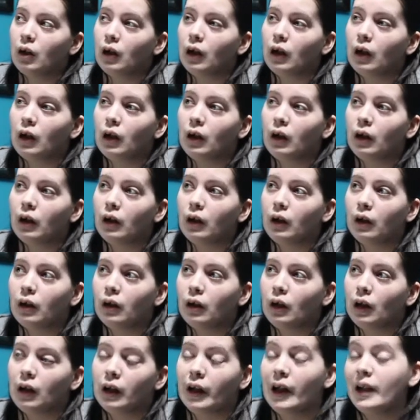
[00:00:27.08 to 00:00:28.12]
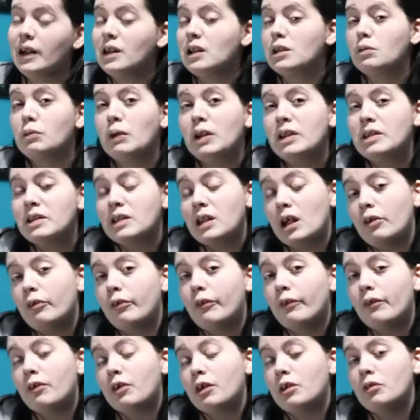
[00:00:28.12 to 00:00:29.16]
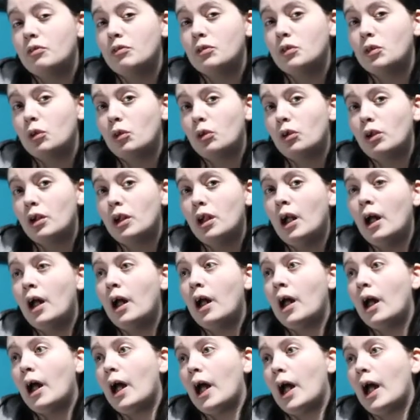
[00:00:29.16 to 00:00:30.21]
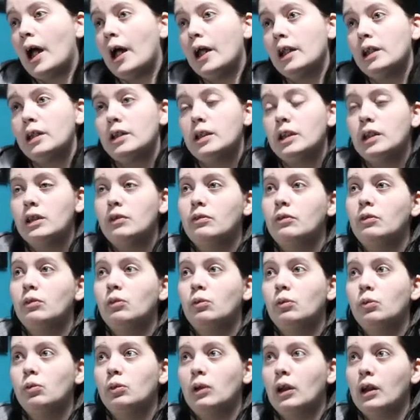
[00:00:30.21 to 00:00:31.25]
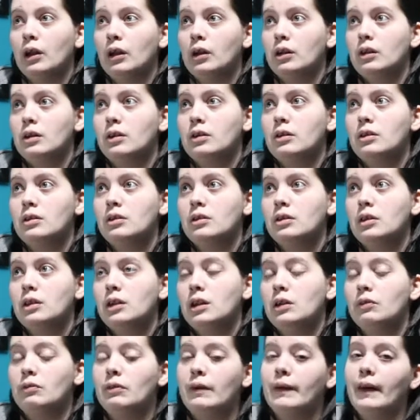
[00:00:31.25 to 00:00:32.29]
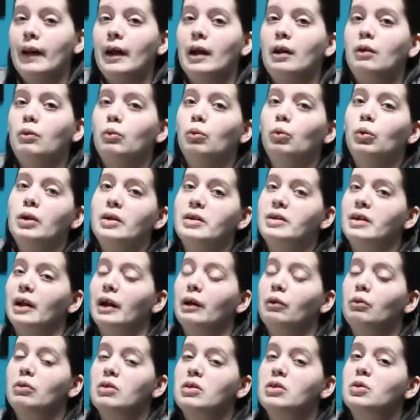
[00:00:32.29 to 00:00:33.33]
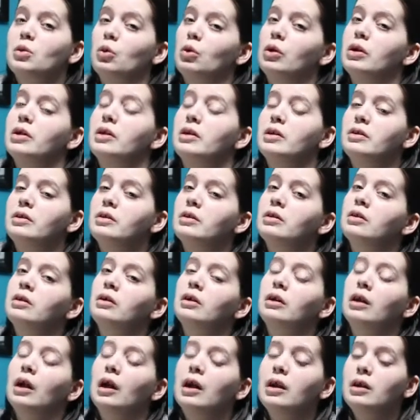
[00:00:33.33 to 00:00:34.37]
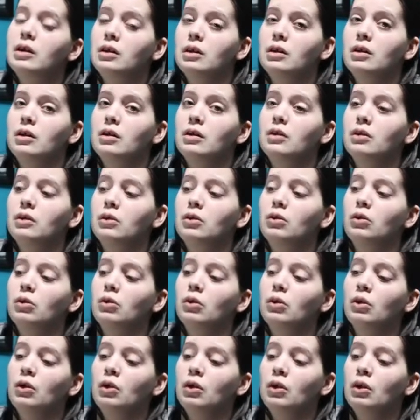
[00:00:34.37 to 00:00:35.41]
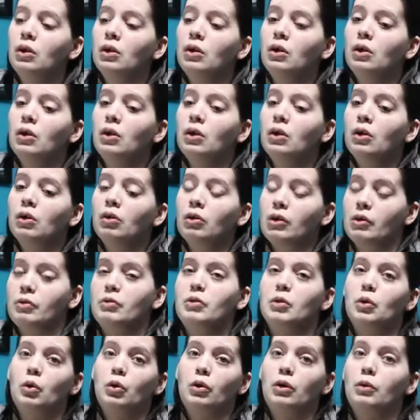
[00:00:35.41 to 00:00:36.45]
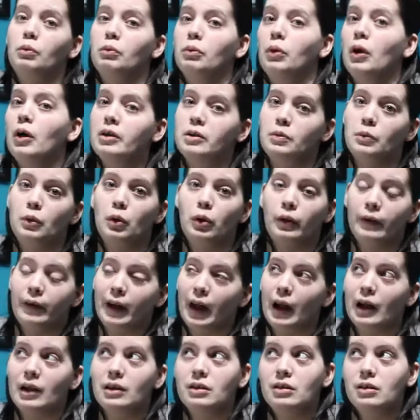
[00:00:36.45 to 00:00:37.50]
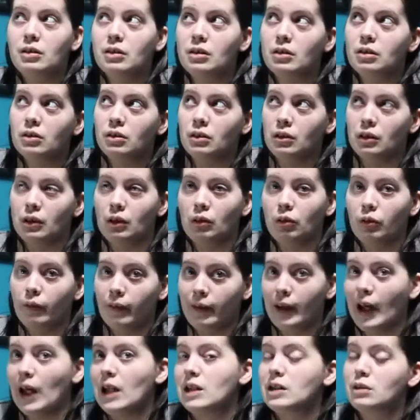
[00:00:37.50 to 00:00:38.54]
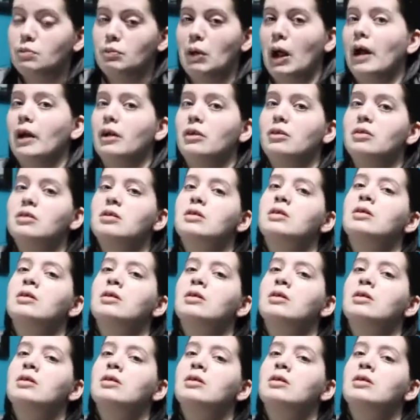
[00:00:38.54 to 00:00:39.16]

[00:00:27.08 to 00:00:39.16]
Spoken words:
aligned myself with Gryffindor, and even then, once I was sorted into Gryffindor and Pottermore, that's my house.